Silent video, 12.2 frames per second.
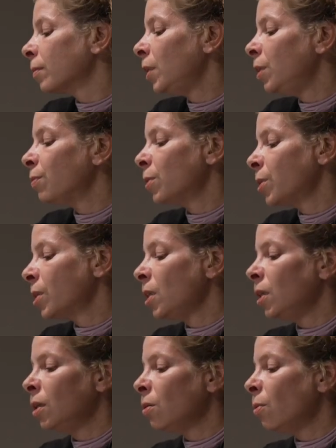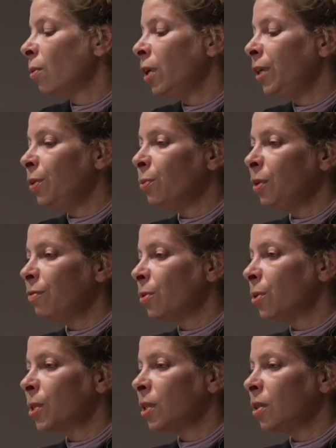it was the only
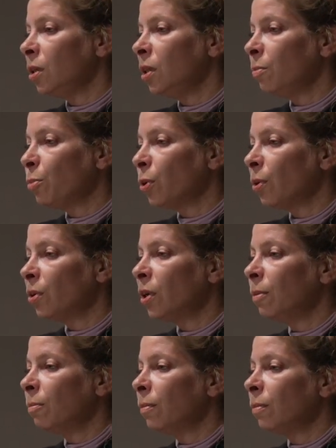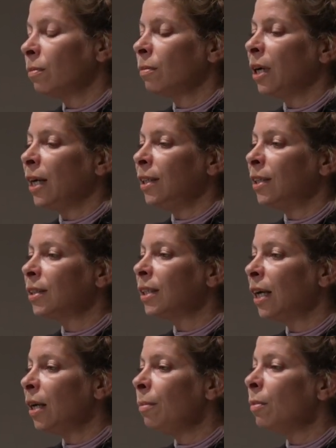university program by that
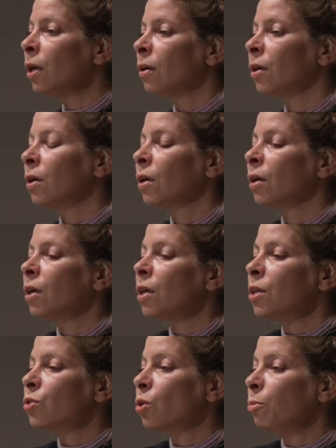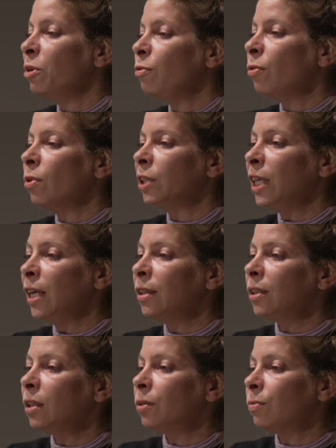time. So before
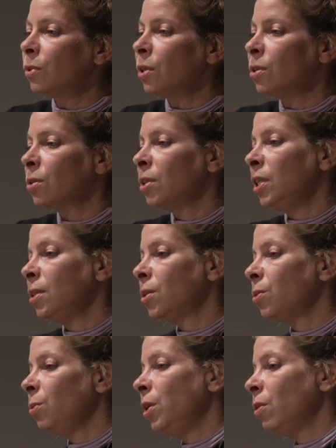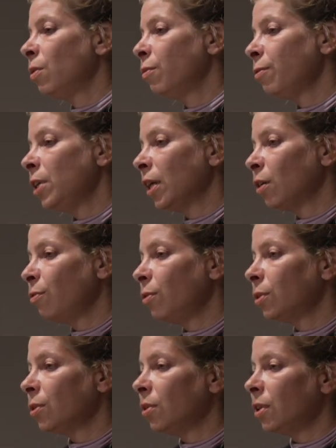that, it was the Studio of Young
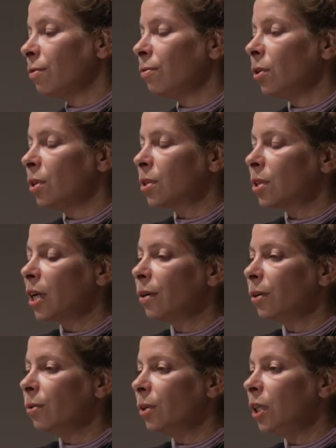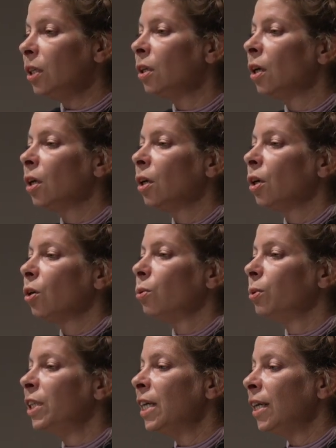Photographers Hungary
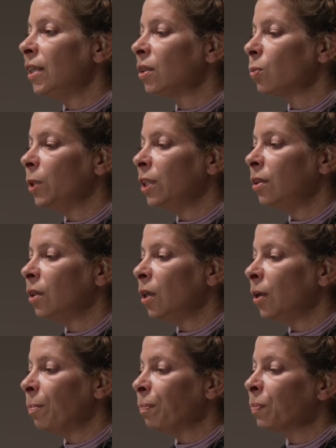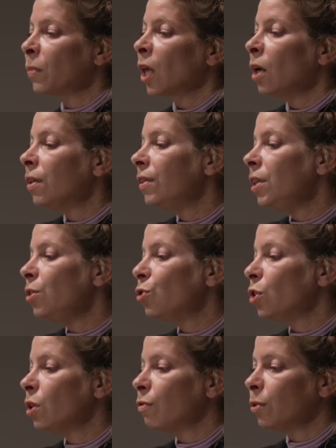who dealt with
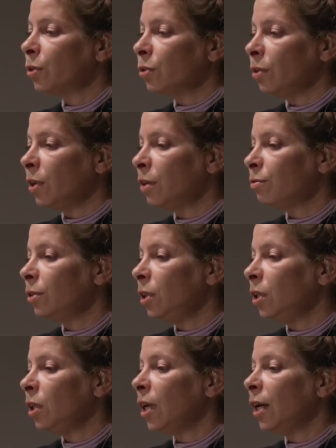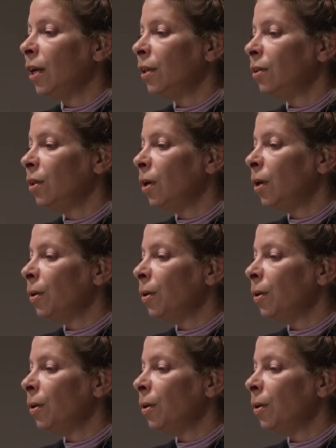teaching photography, and